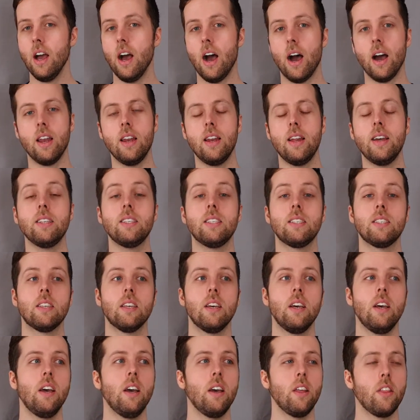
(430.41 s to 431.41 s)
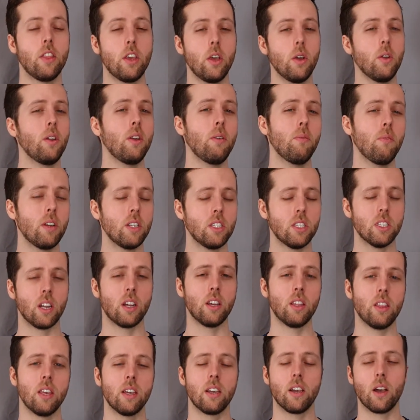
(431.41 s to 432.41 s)
unless the only reason
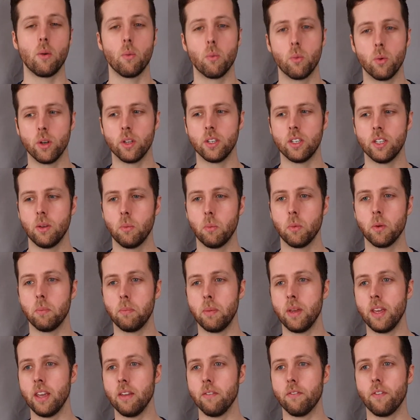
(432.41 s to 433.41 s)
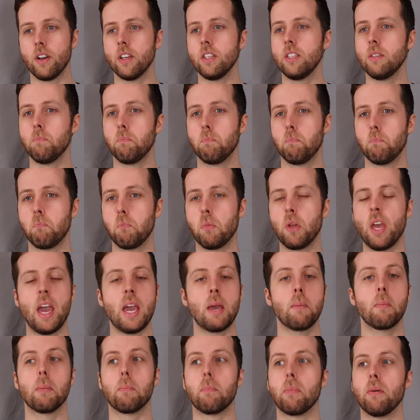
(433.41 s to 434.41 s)
I think I would be if I
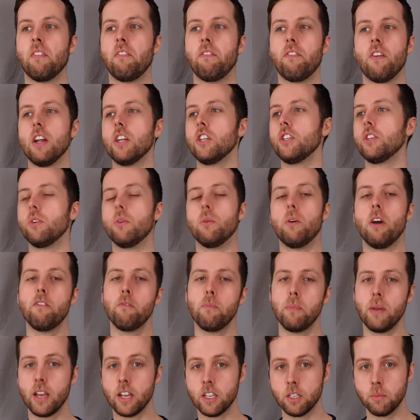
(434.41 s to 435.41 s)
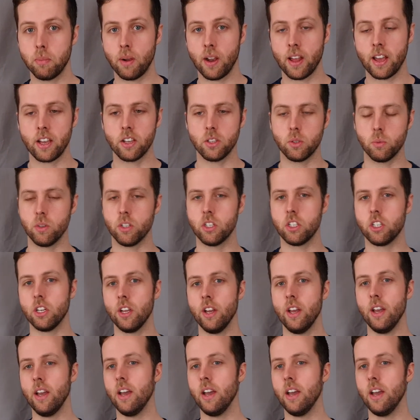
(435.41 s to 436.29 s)
became a professional FPS player, which